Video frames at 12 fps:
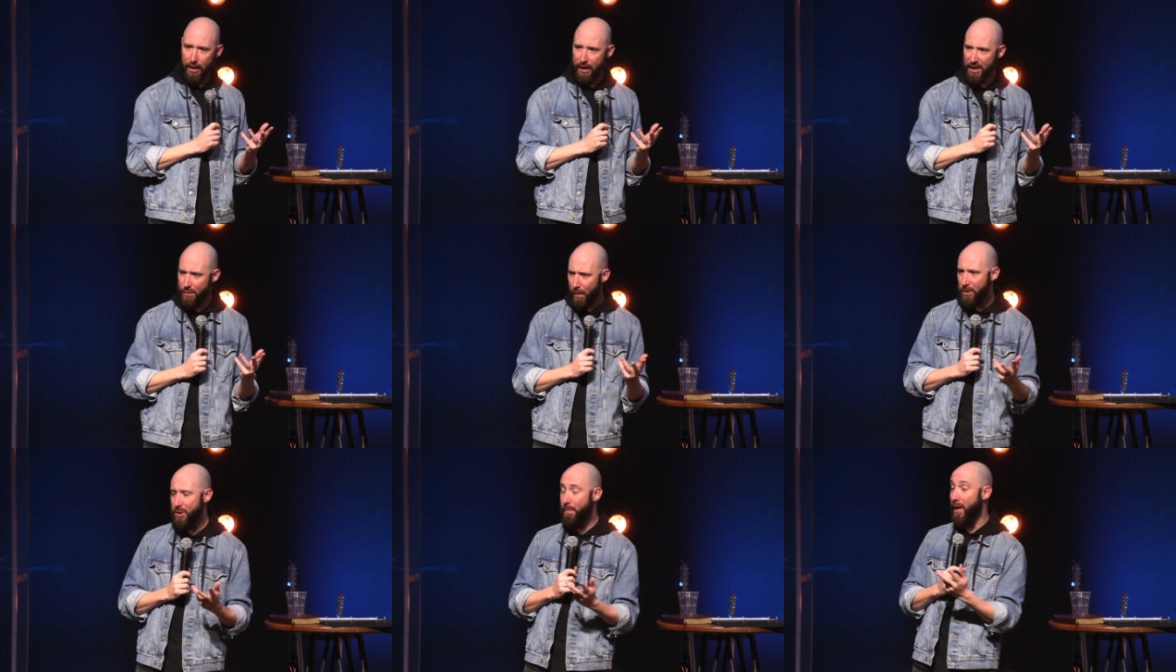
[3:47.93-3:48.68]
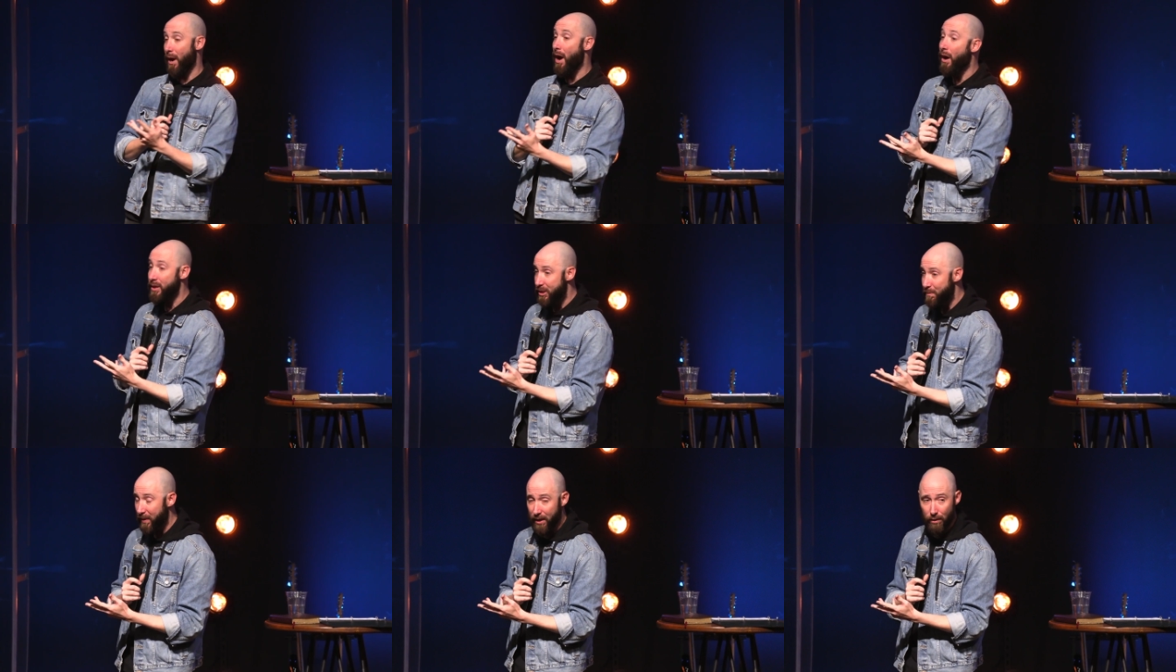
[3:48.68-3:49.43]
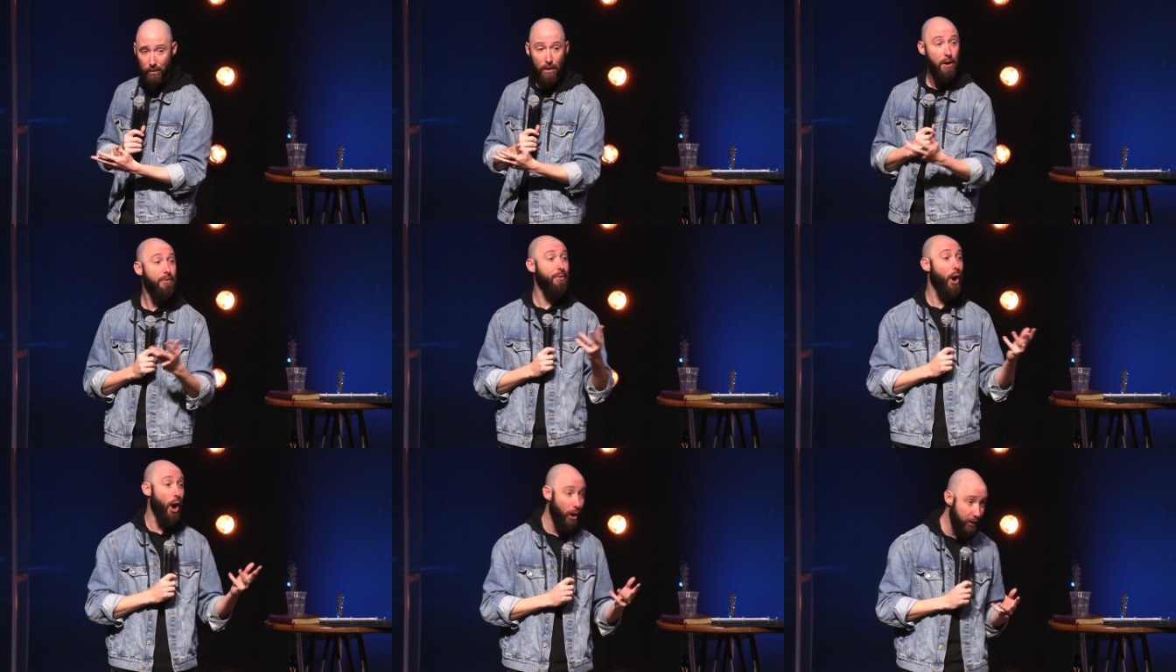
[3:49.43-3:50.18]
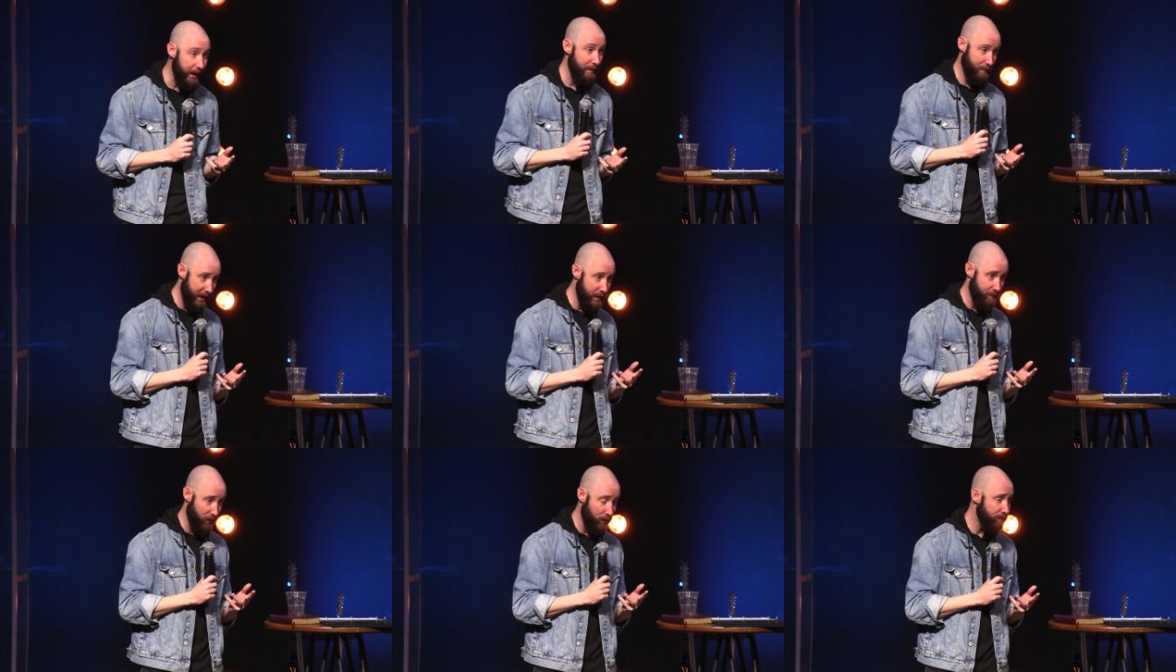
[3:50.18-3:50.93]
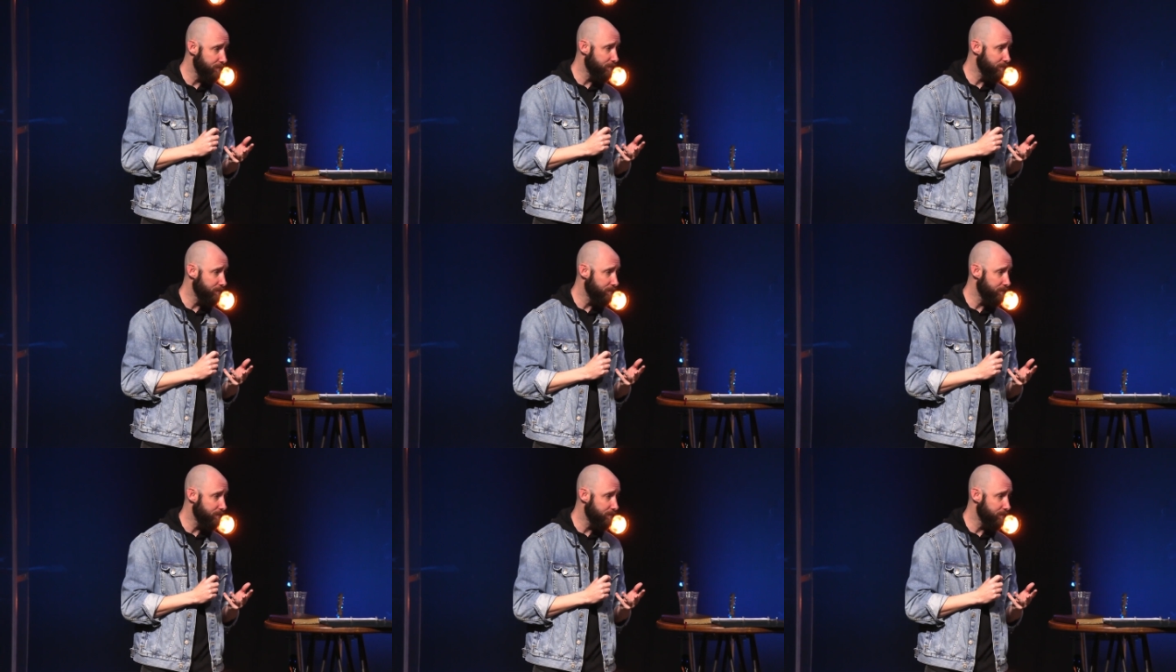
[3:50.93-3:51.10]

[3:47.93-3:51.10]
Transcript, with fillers: It's supposed to be a hospital for hurting people.